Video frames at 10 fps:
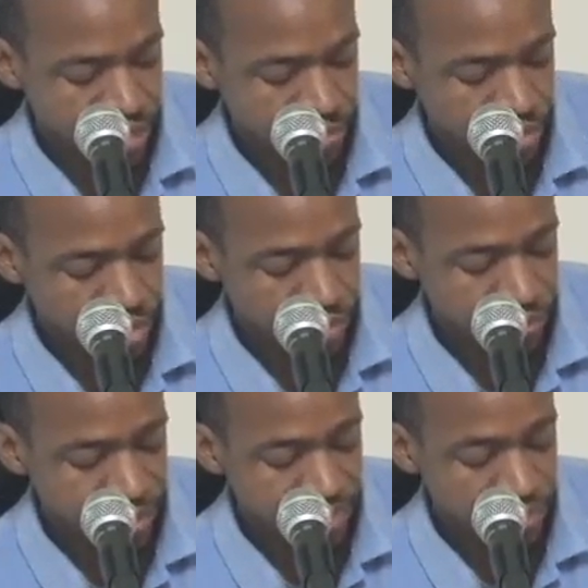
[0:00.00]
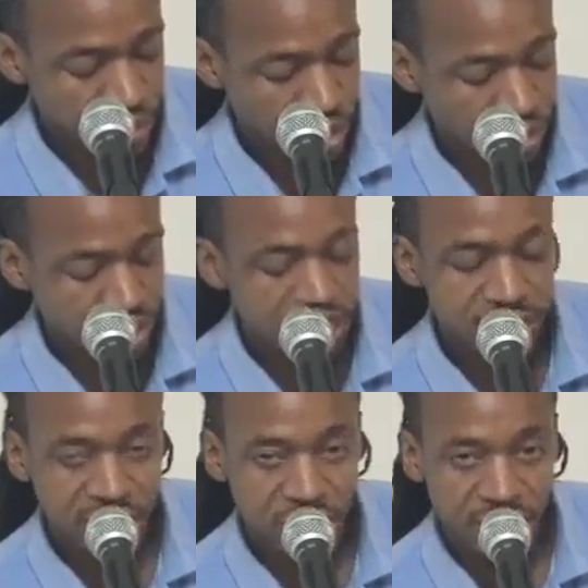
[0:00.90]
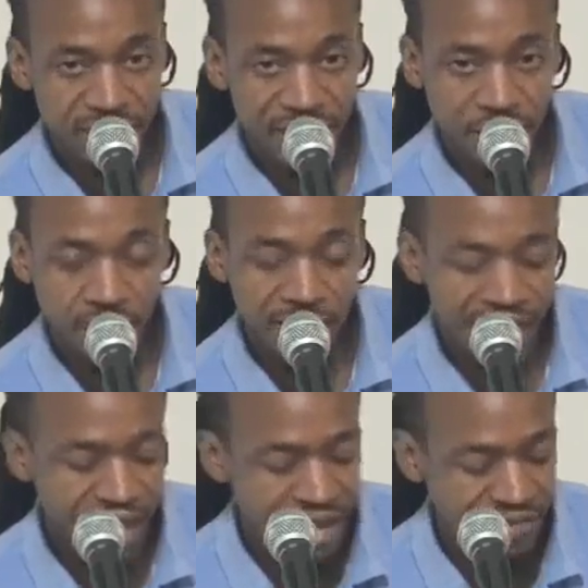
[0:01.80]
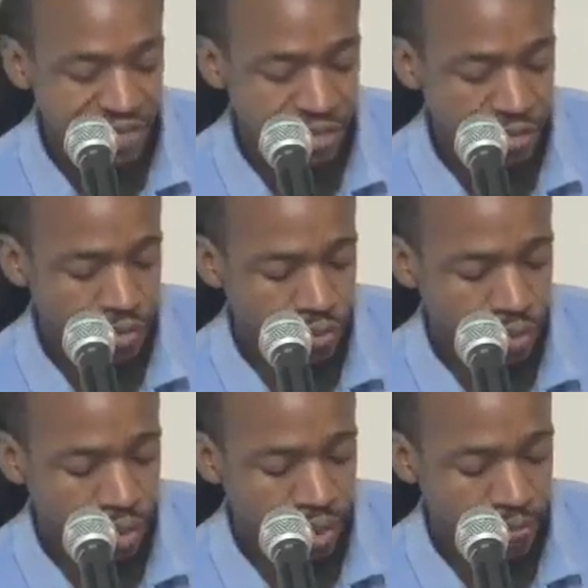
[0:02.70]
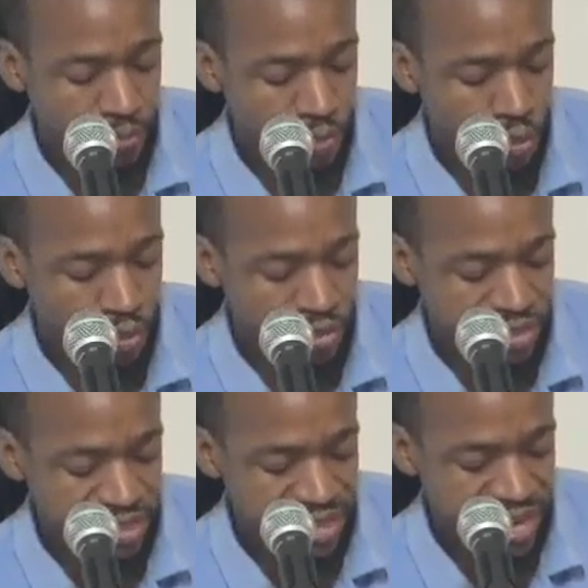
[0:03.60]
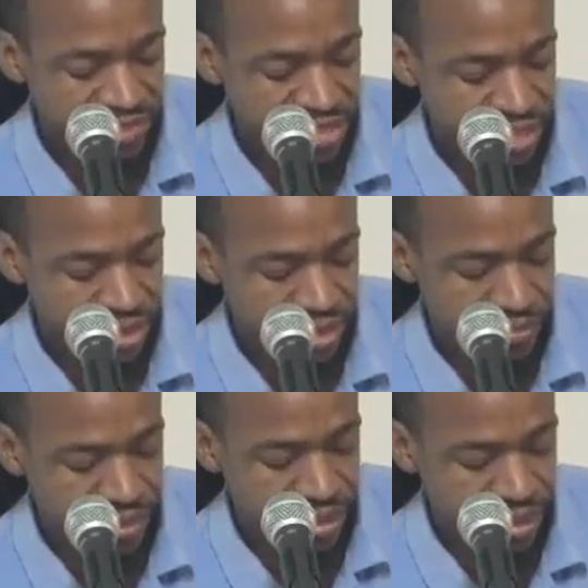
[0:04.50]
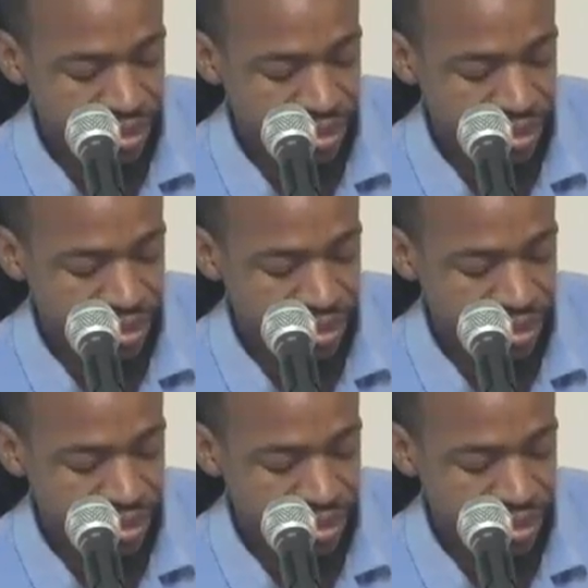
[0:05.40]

Presumably, if you all are seeing this right now live, you um, won't see that I've shared it, but